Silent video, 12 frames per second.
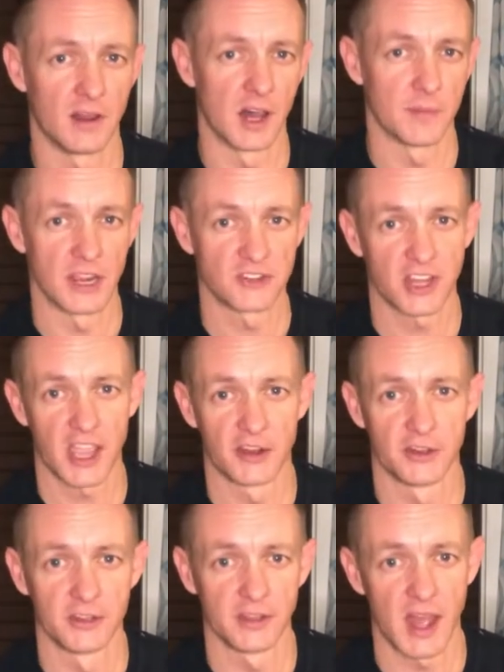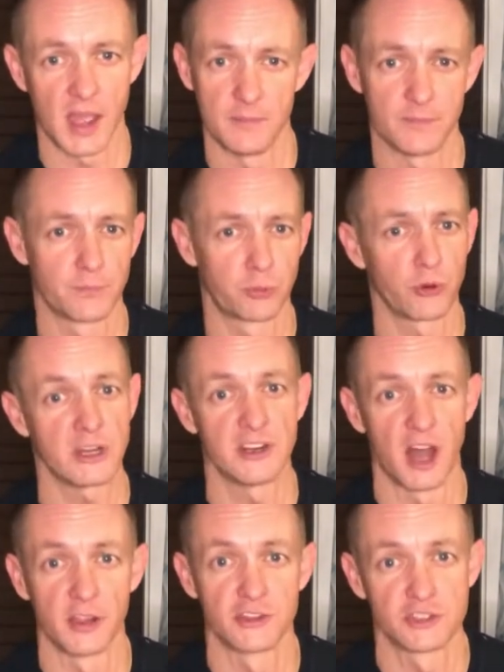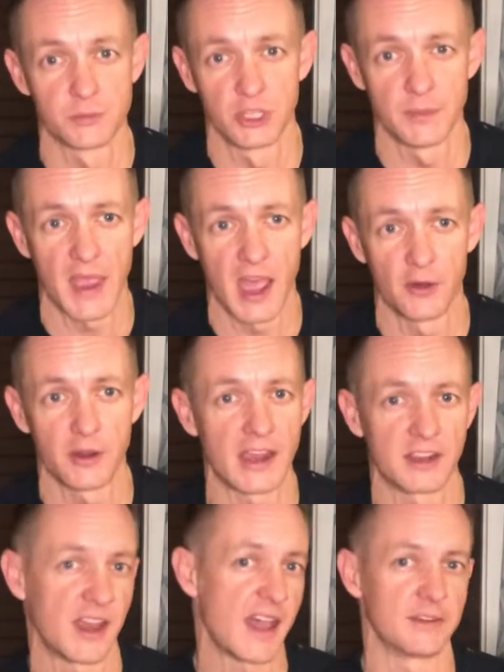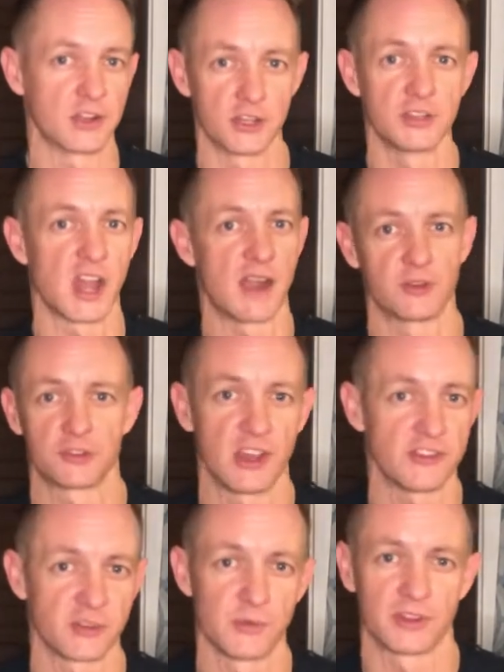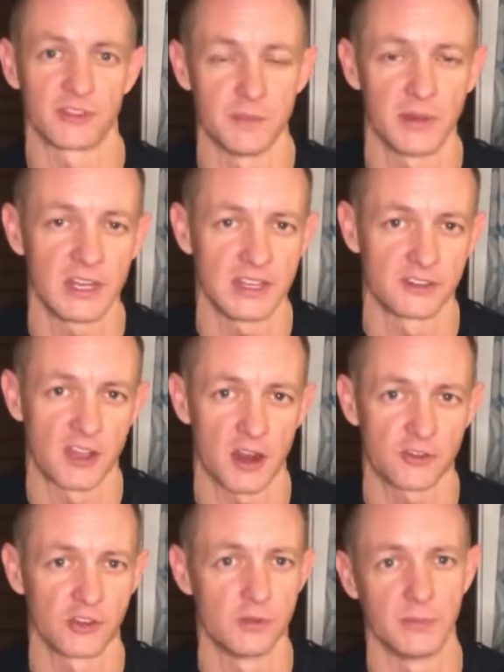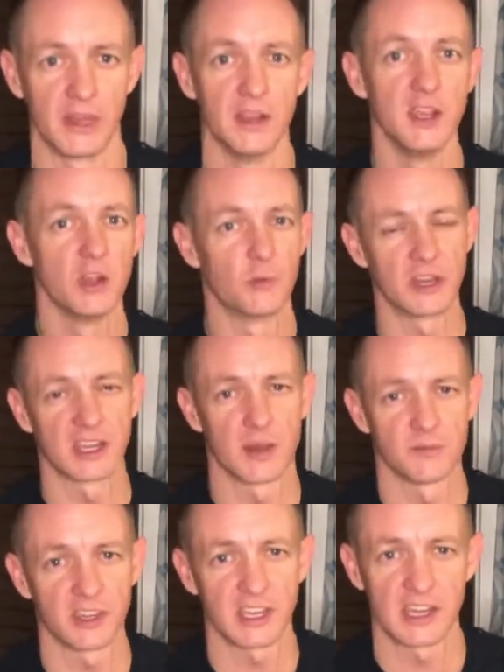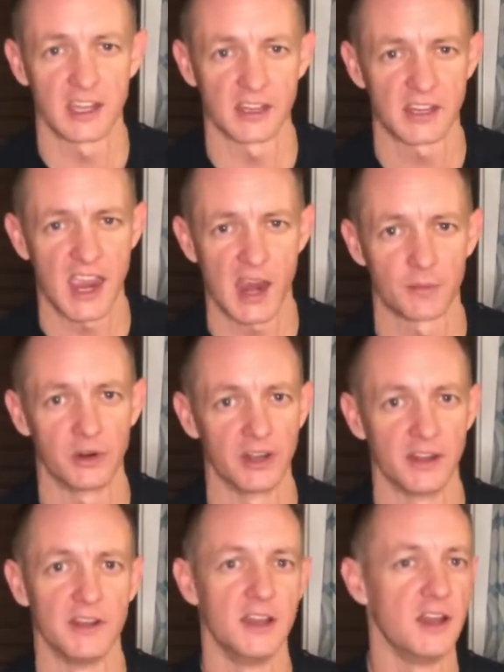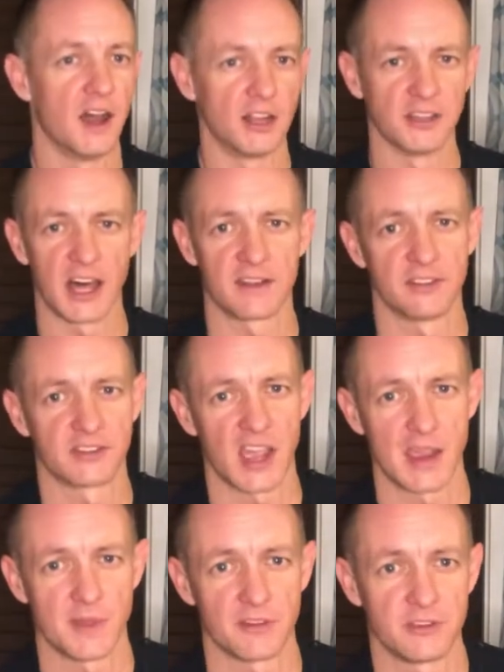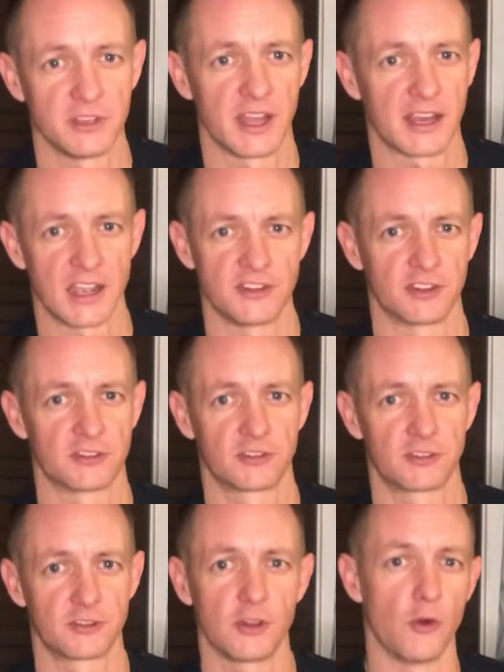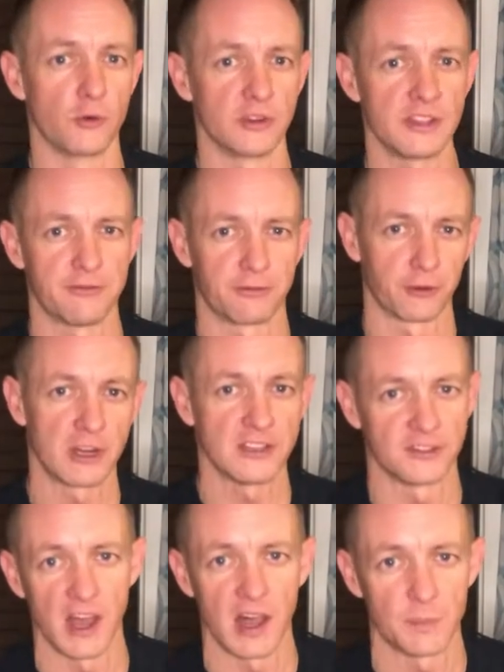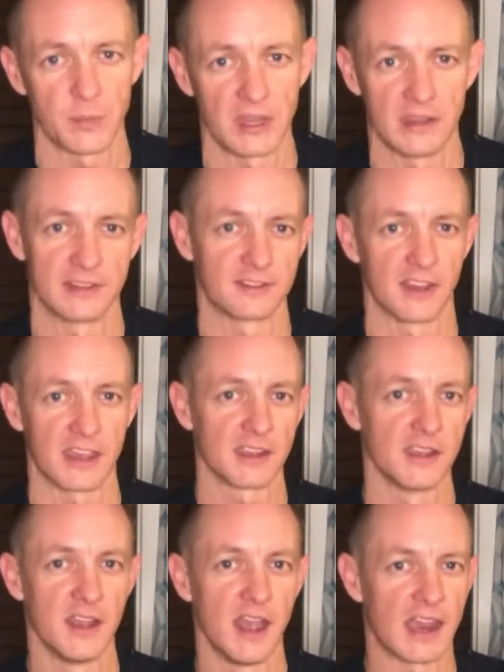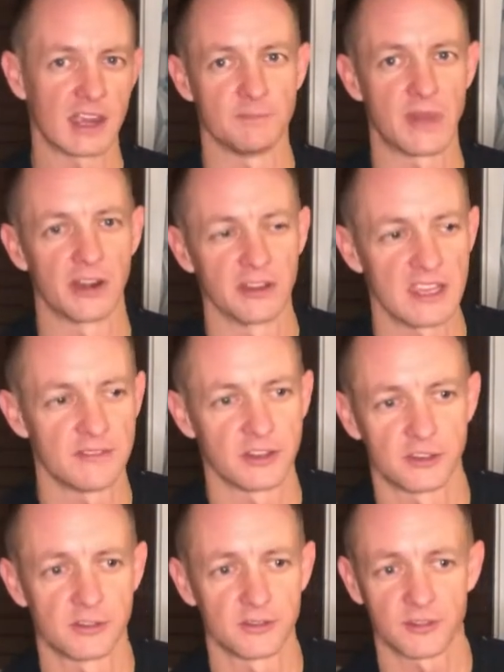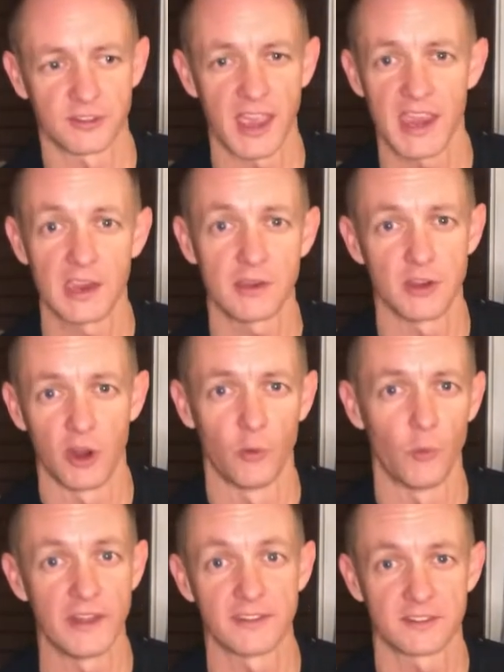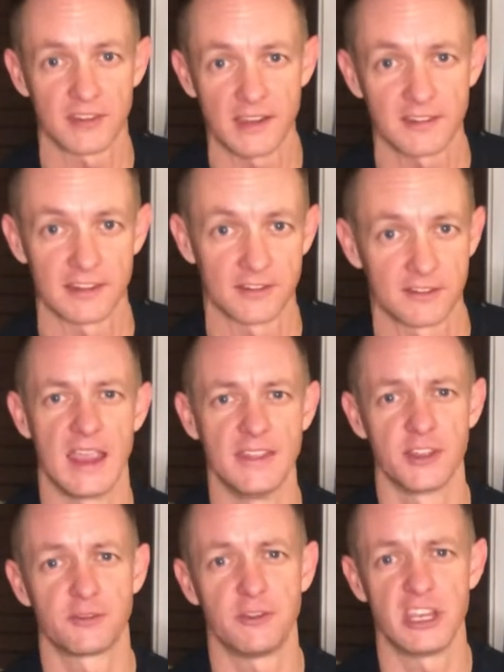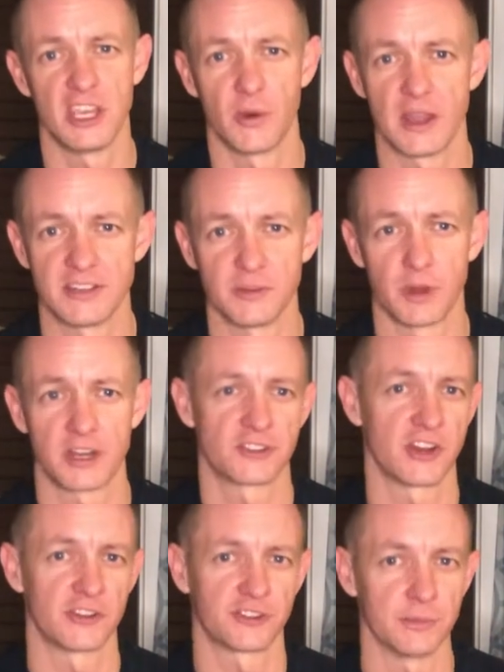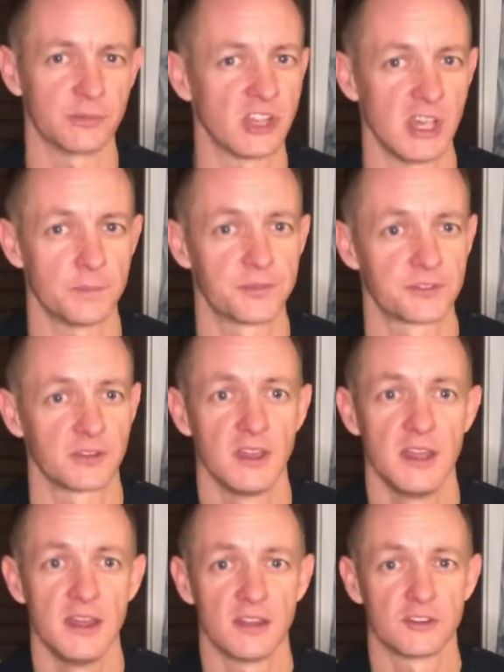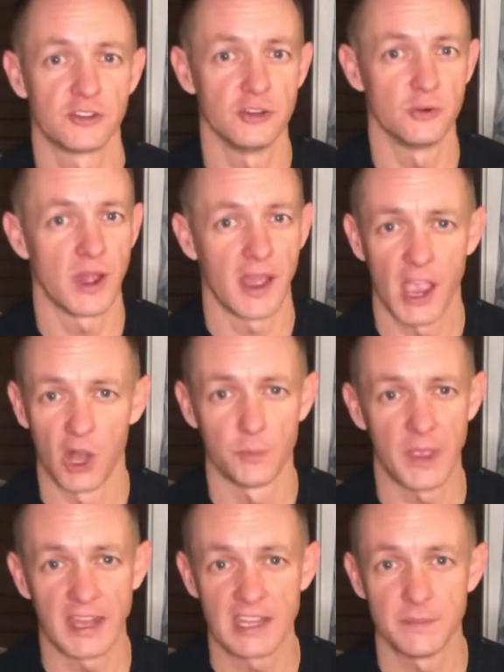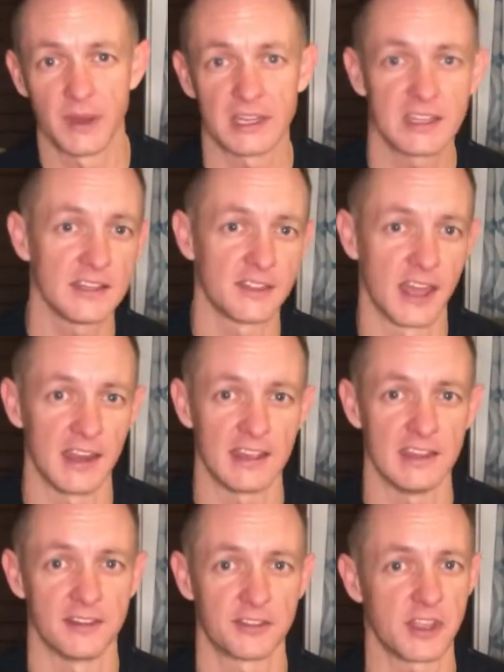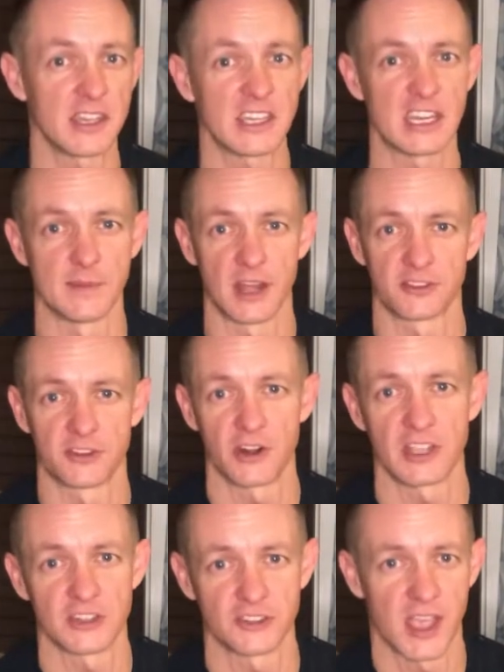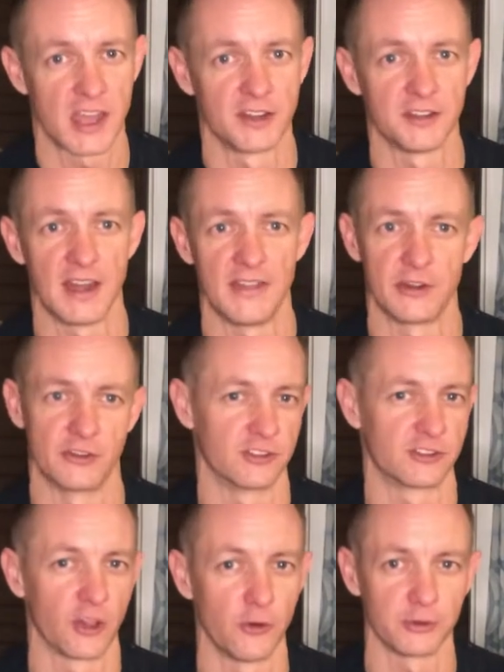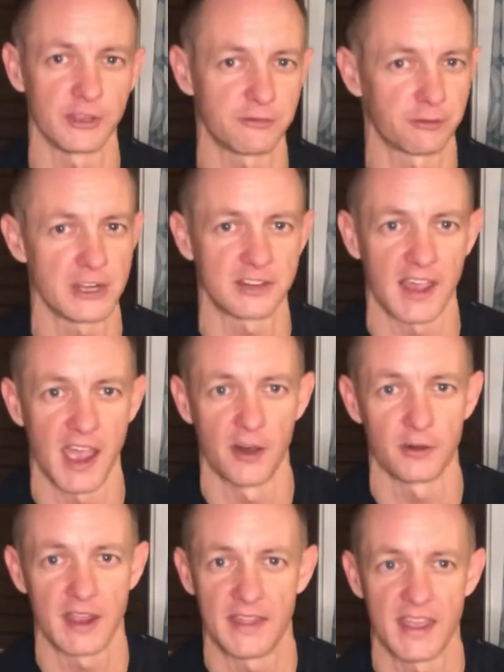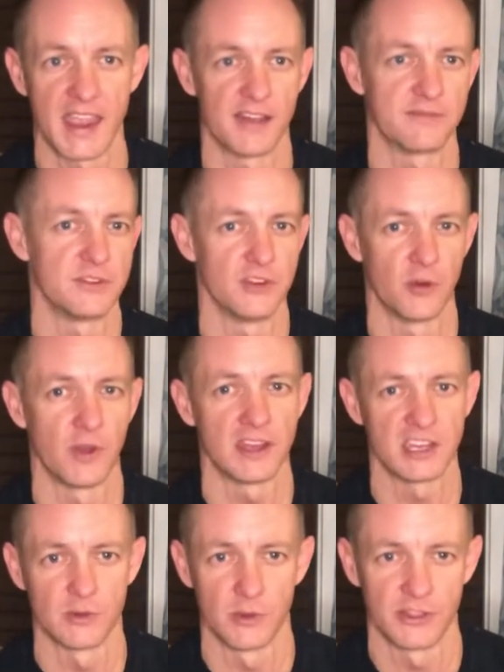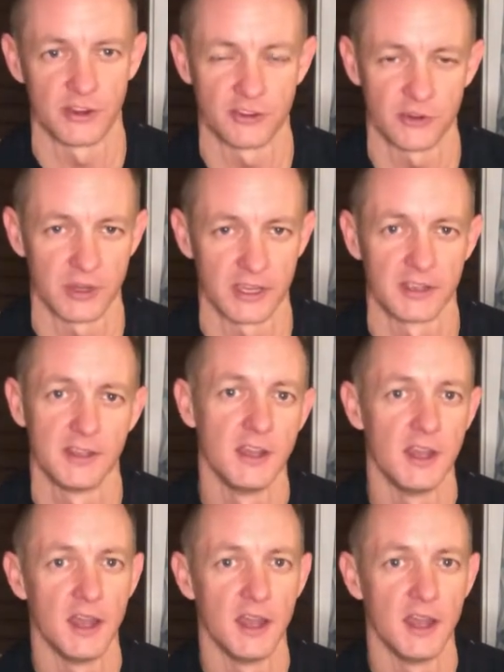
on my channel, I'm pretty knowledgeable about. I could have a good conversation with somebody and talk to them, but when it comes to getting on camera, a lot of the time I feel like I just totally freeze up and it's like I can barely even say, one sentence. In this video, I did want to share some tips to help anybody that is thinking about starting a channel and they're just totally freaked out and they have no idea what they're doing.